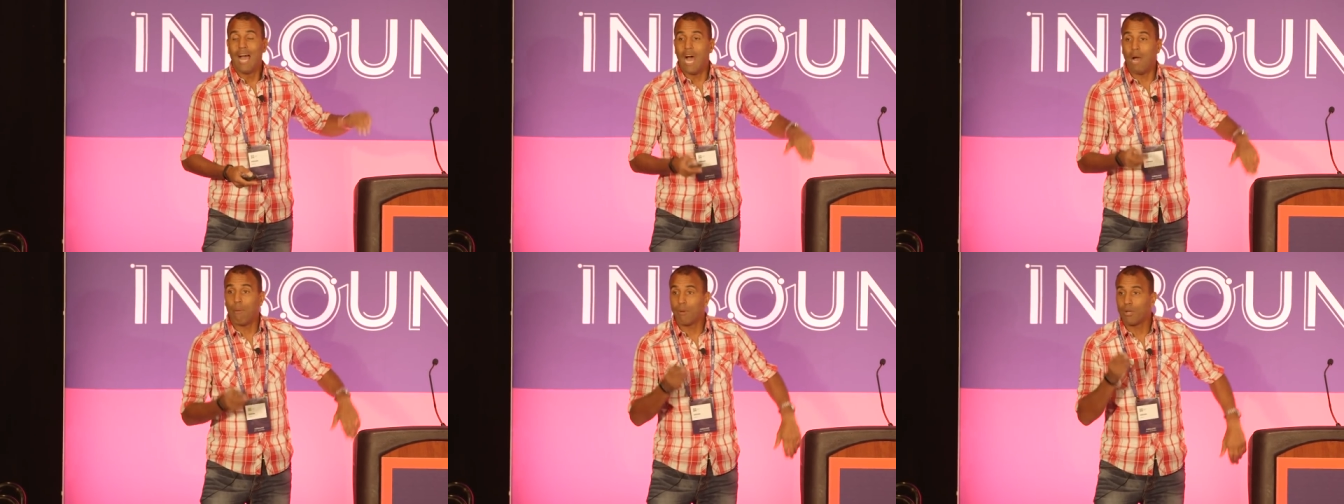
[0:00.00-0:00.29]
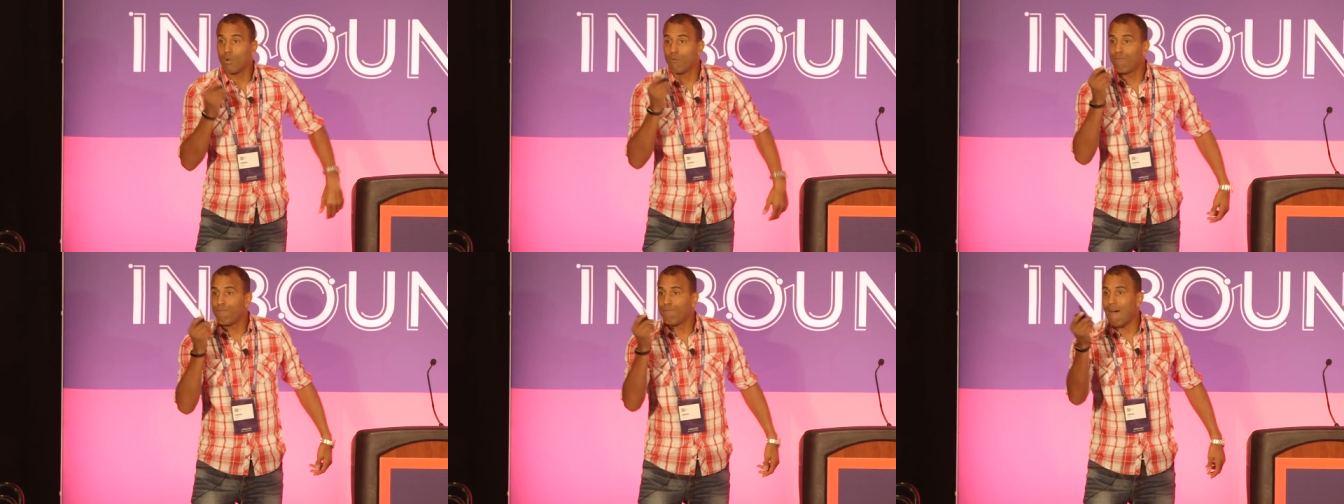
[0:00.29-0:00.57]
I'm
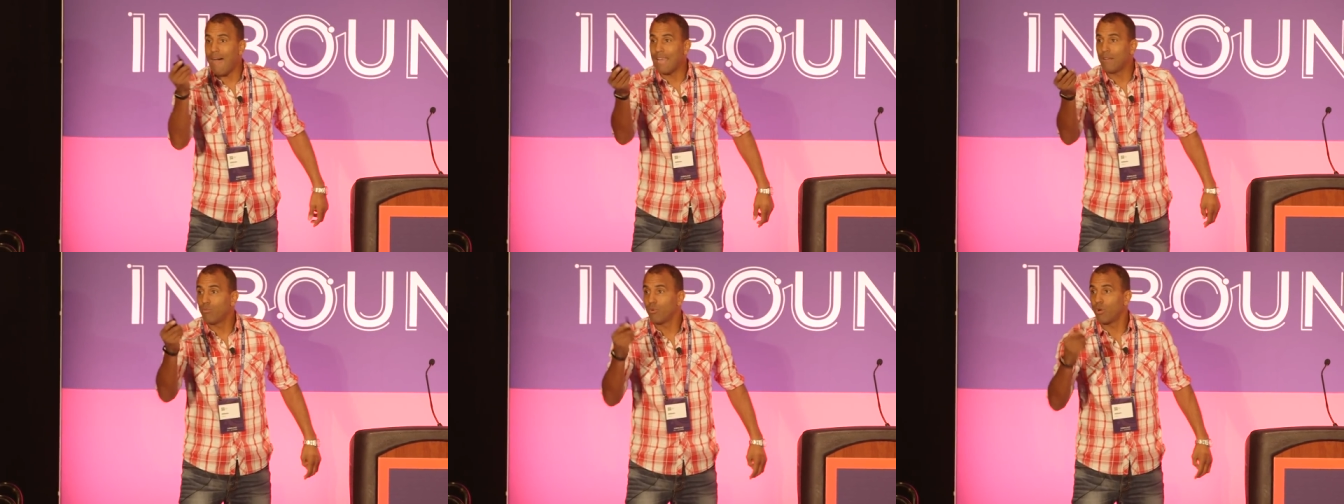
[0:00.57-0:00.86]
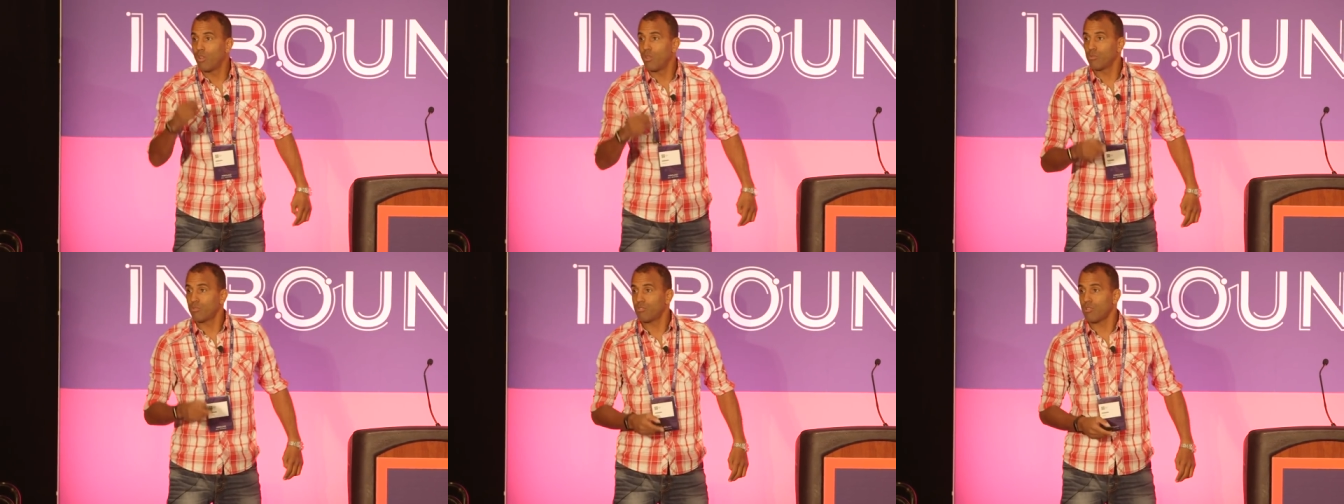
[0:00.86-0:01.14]
going to go find
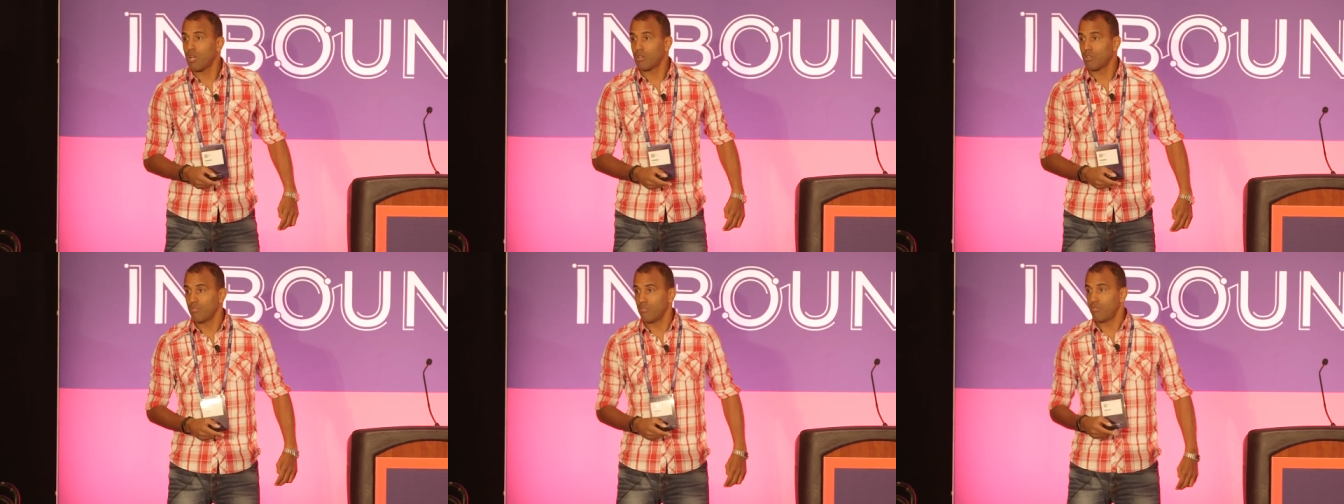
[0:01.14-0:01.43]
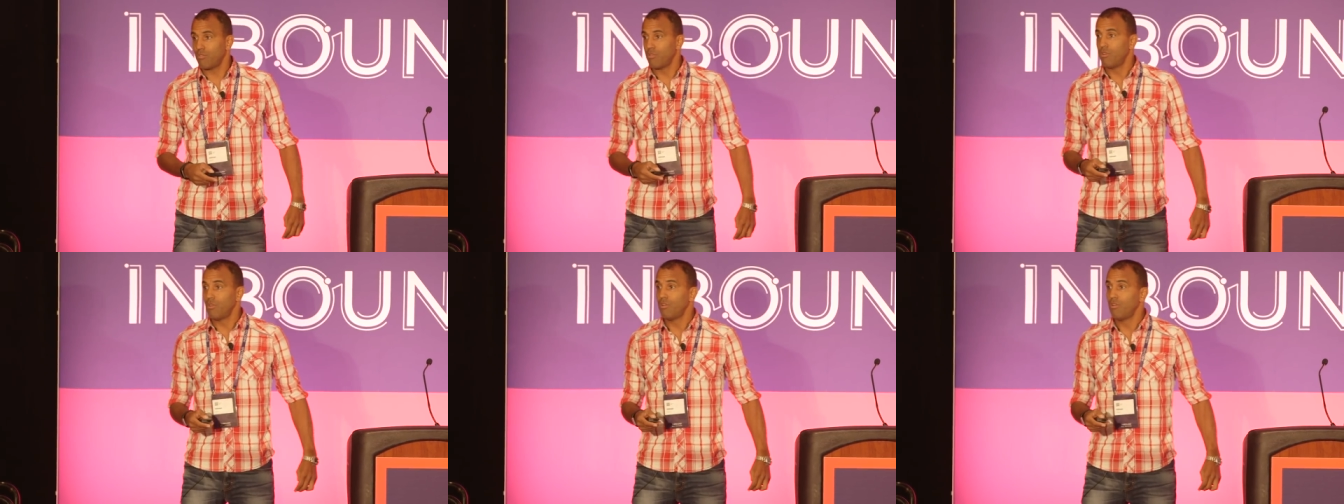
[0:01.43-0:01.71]
one of those
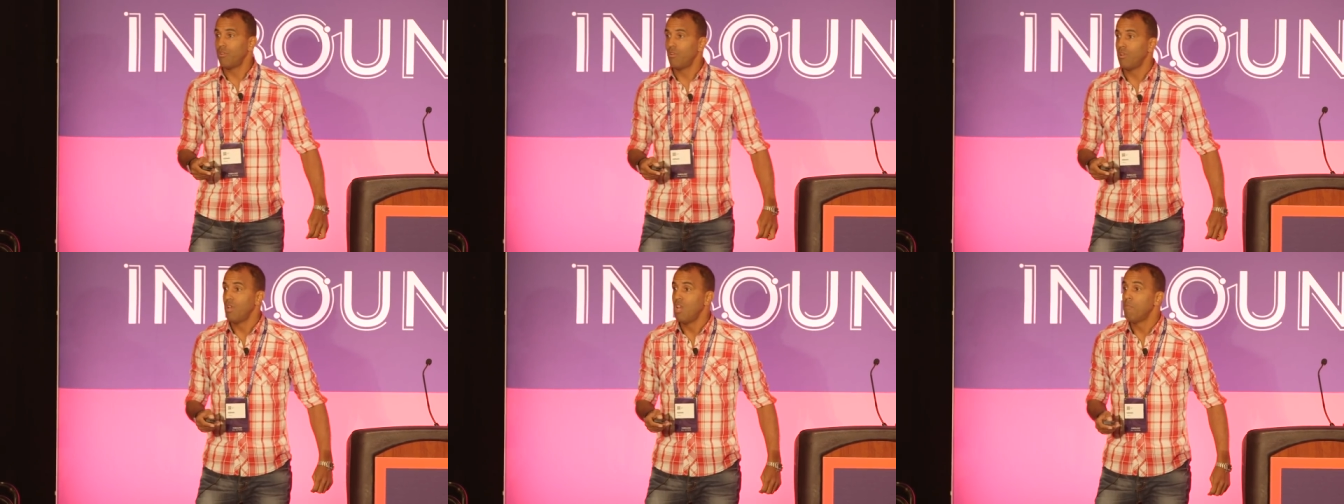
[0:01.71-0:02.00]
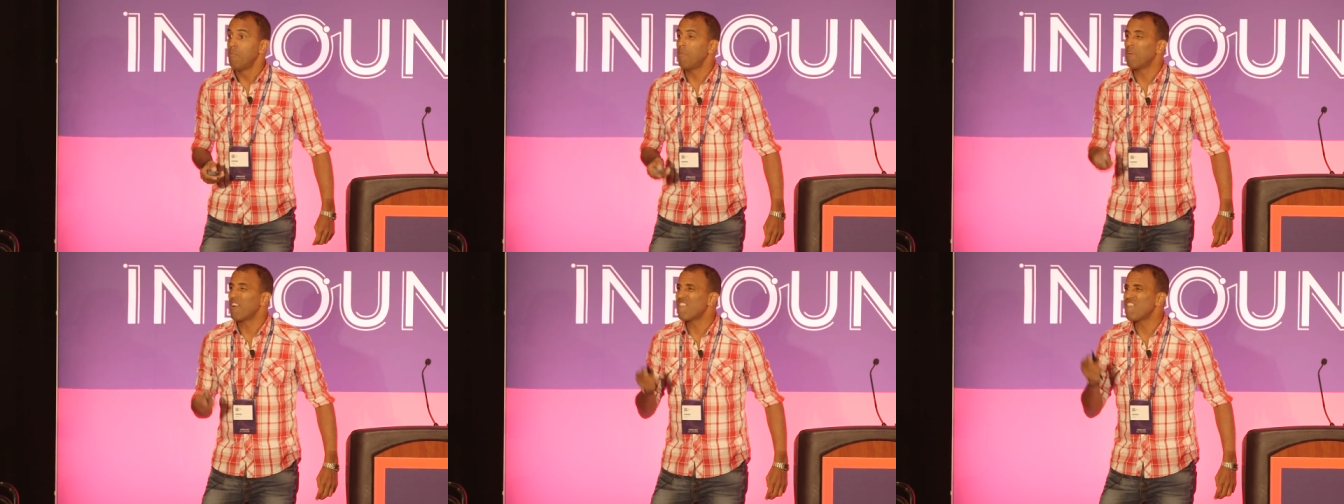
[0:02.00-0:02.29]
suckers.
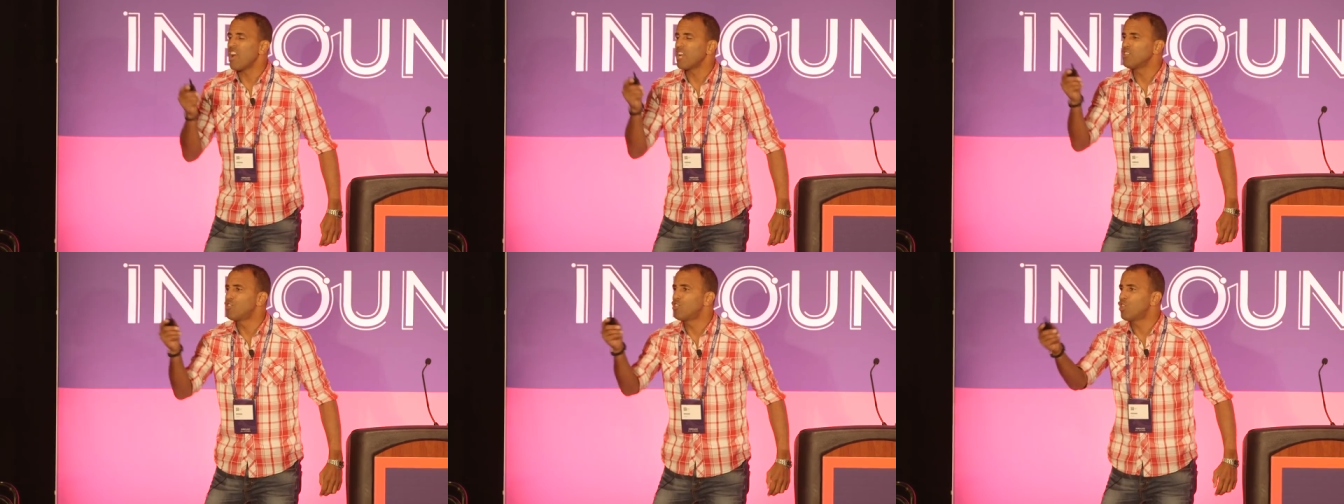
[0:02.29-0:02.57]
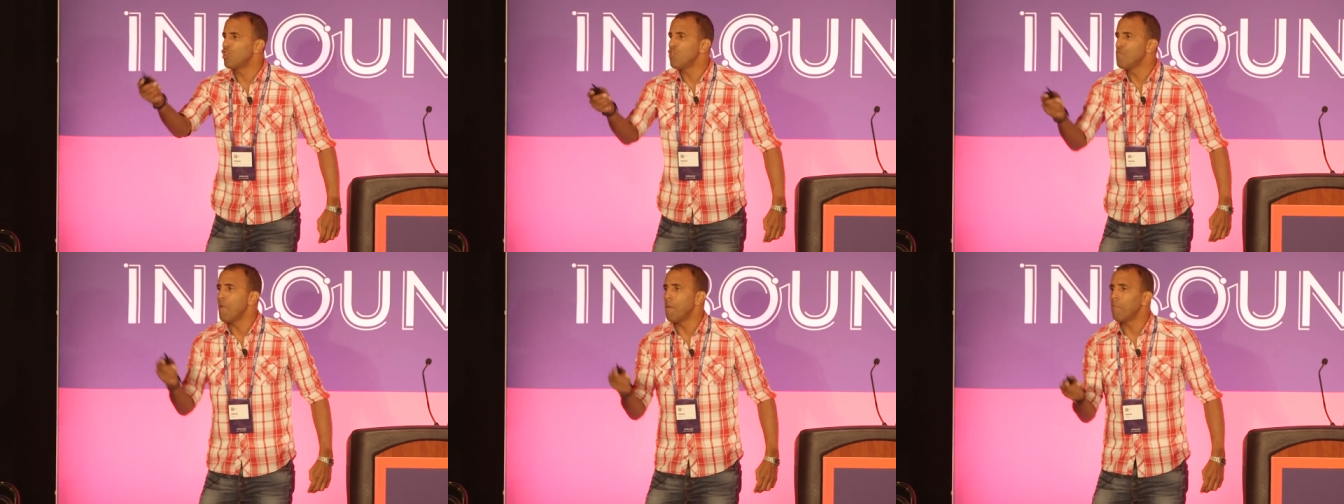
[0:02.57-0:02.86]
Maybe I'm going to find
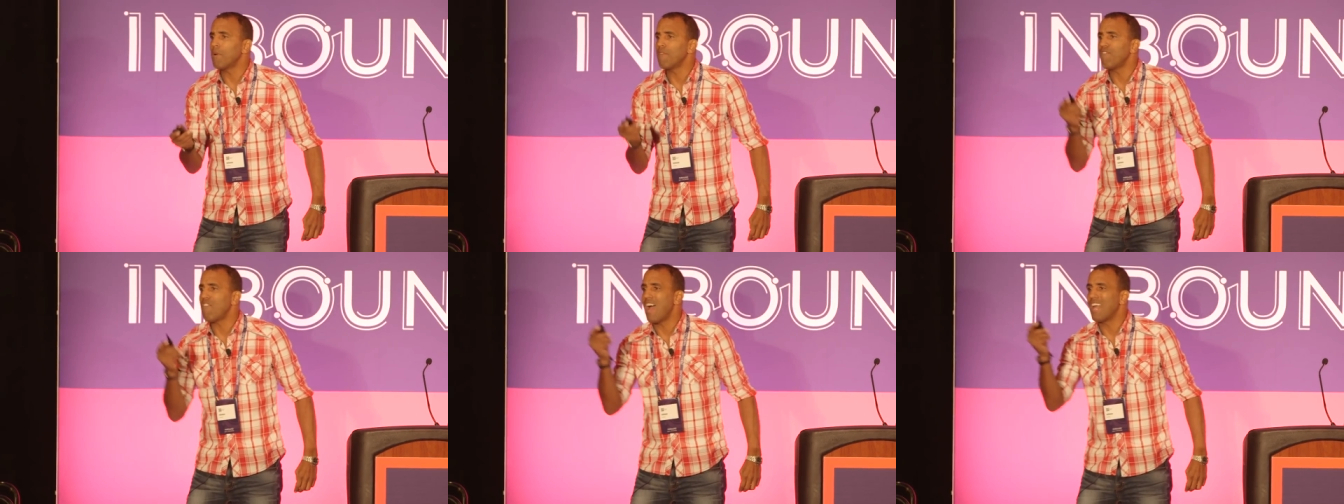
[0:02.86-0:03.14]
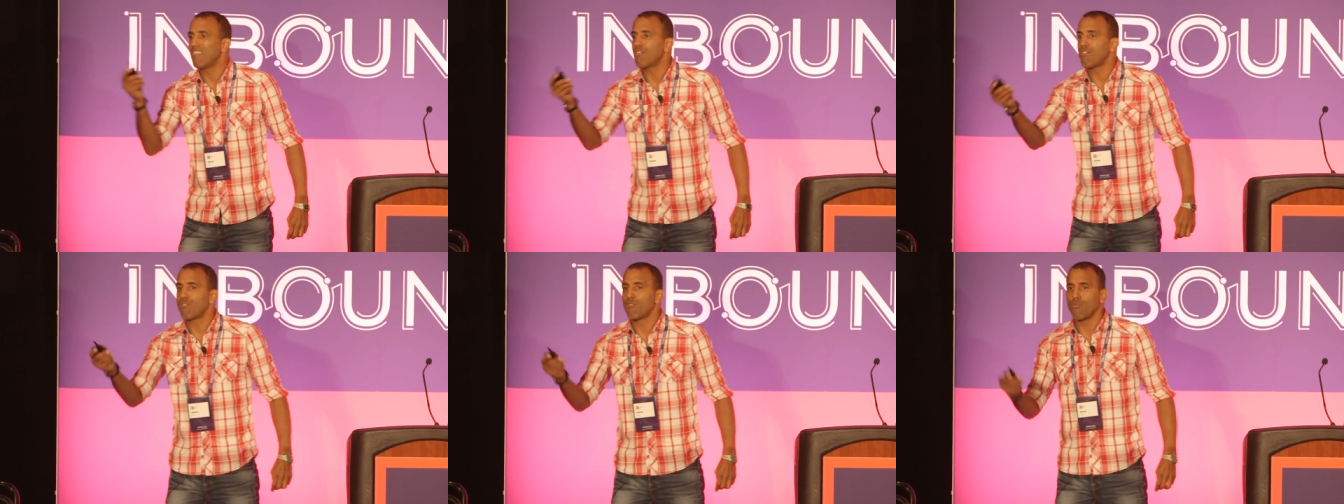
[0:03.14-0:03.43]
two, maybe I'm going to
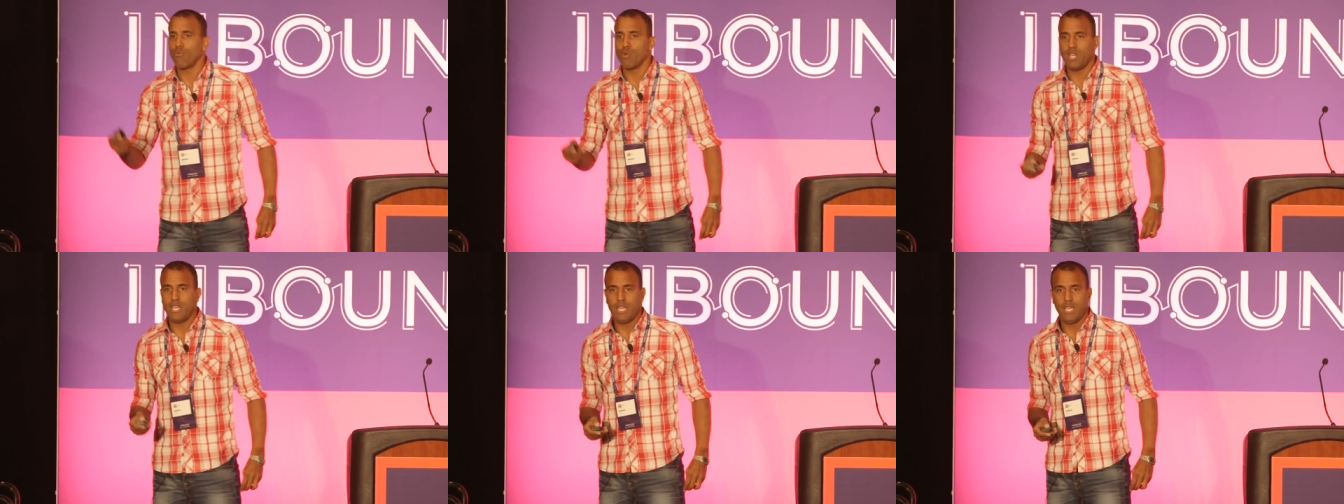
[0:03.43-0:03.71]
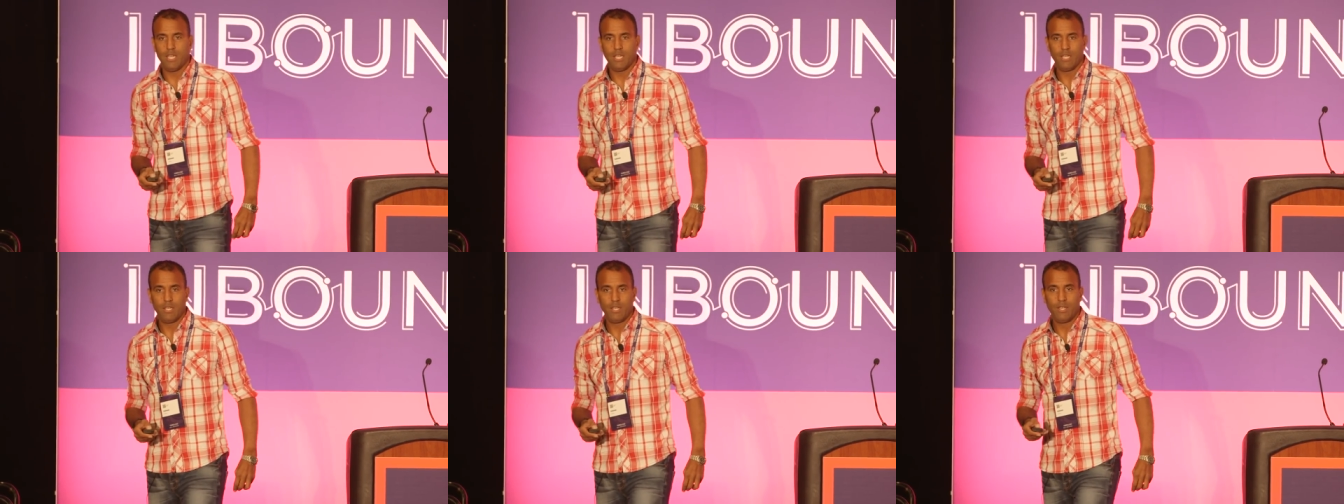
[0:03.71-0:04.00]
find
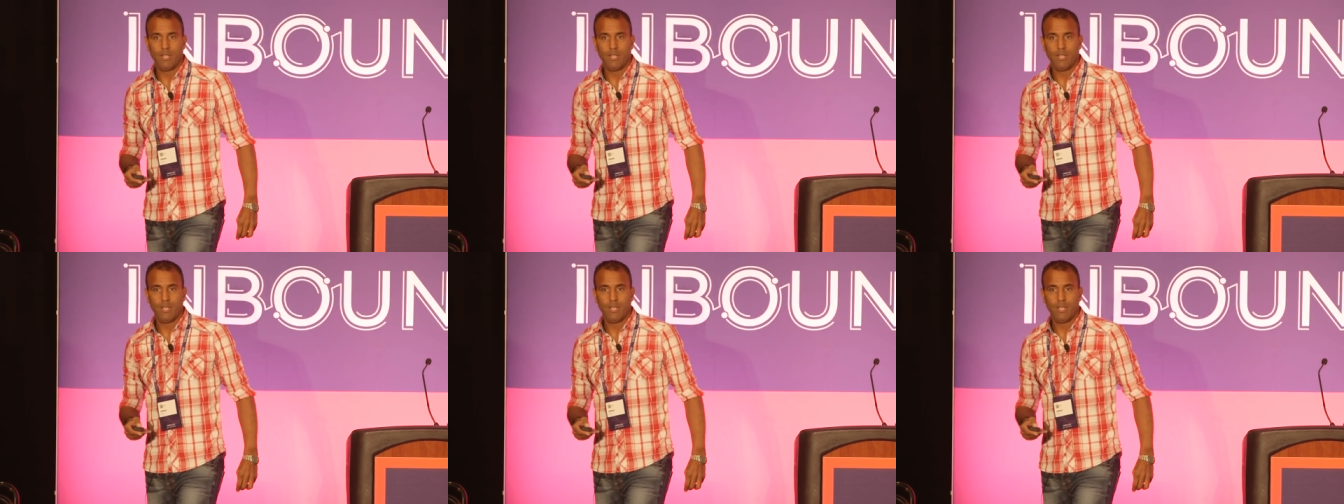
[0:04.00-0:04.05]
three.